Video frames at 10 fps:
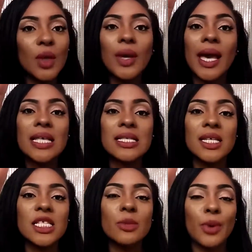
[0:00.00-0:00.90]
You guys,
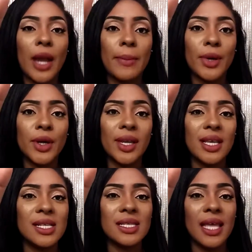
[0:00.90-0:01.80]
this primer
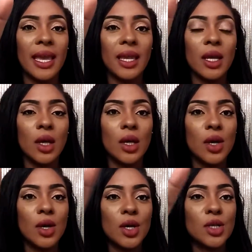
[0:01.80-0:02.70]
is like
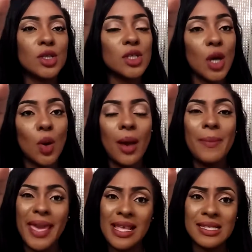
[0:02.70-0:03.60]
so
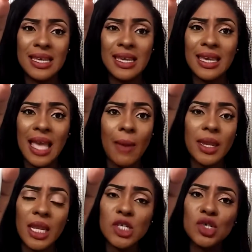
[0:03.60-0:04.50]
amazing. I
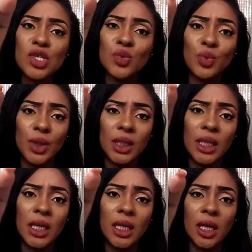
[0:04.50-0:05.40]
mean, it's just
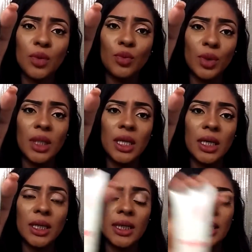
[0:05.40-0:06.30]
really, really
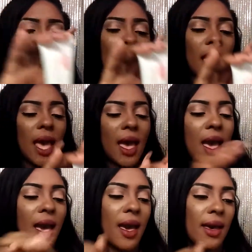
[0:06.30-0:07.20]
good.
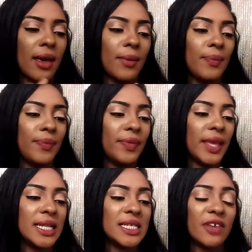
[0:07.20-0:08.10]

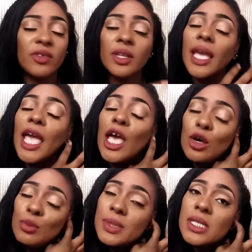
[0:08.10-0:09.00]
It definitely
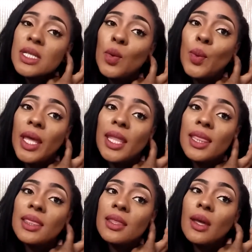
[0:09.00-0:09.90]
helps
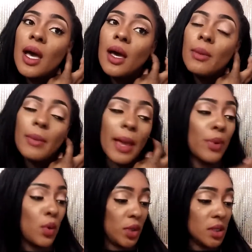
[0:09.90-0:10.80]
with my
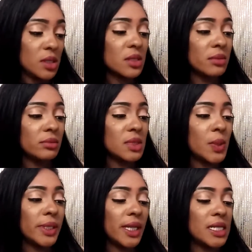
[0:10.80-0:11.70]
pores.
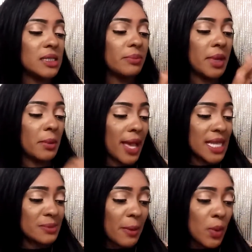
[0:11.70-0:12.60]
So it does
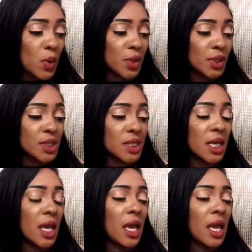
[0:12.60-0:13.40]
minimize my pores.